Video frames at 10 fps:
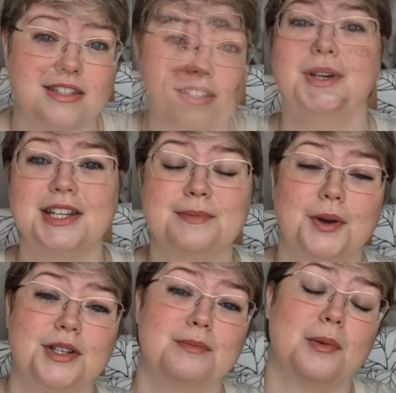And when I
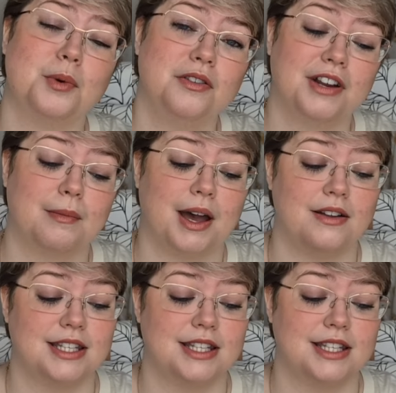spoke to my boyfriend about